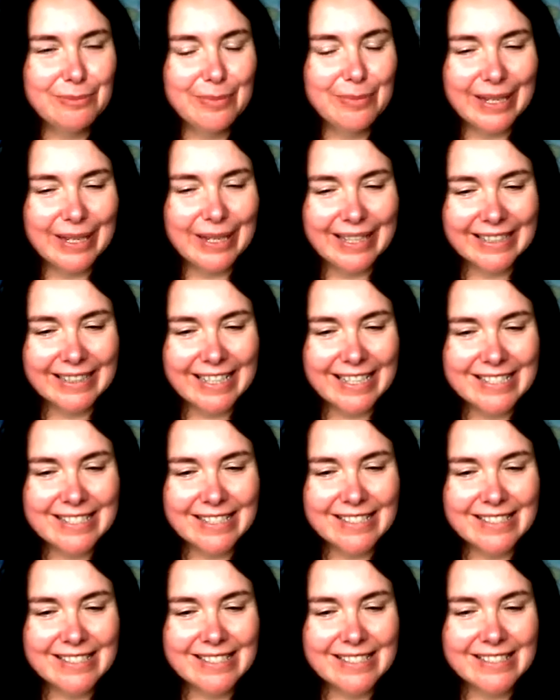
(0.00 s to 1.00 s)
But I guess
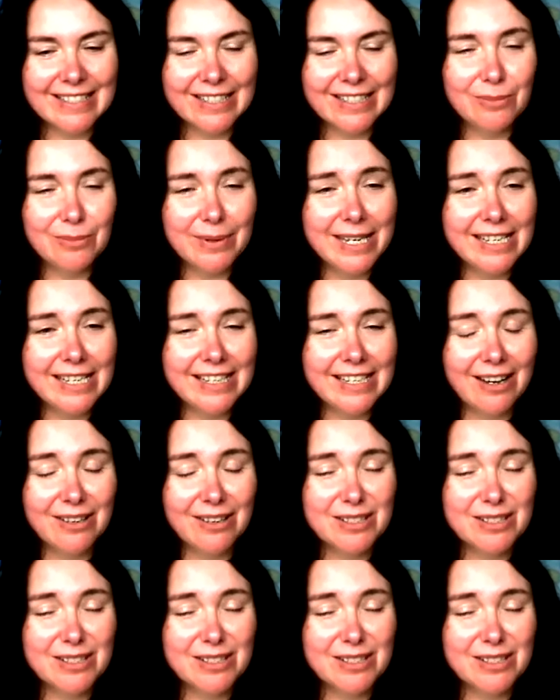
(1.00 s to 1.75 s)
it's in a week now.